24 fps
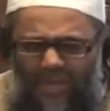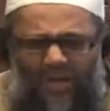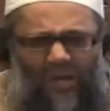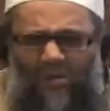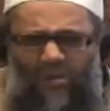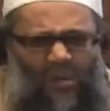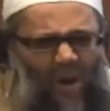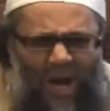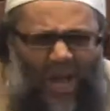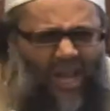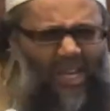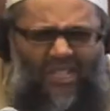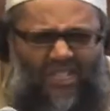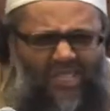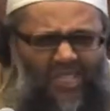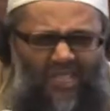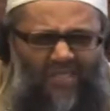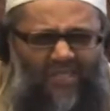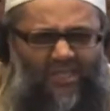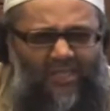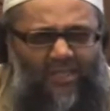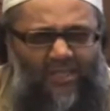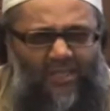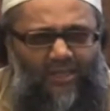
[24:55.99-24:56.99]
said, why is
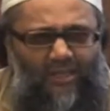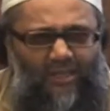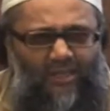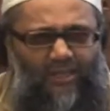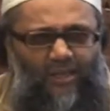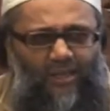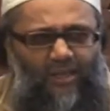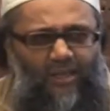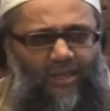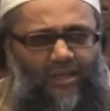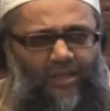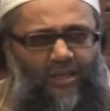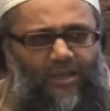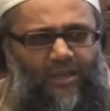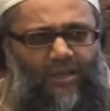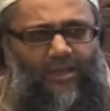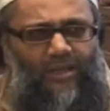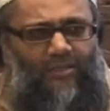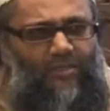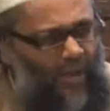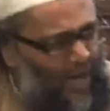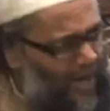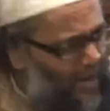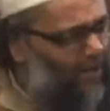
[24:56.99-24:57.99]
this?
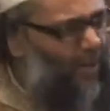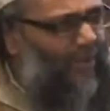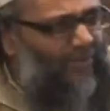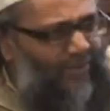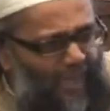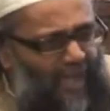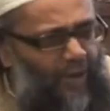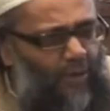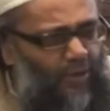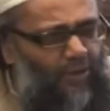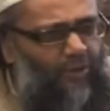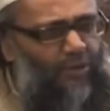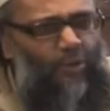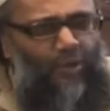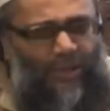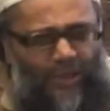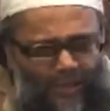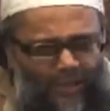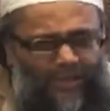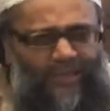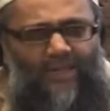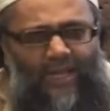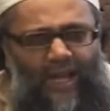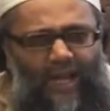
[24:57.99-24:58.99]
Why when they were
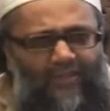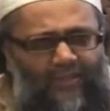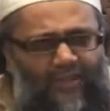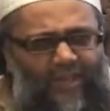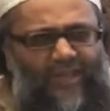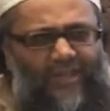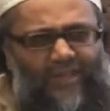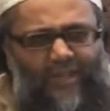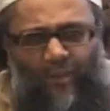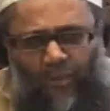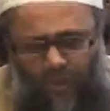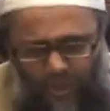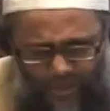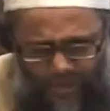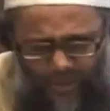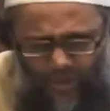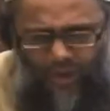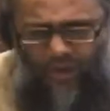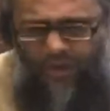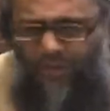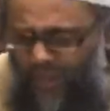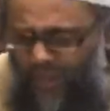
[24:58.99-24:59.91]
ruling is like this, and when you're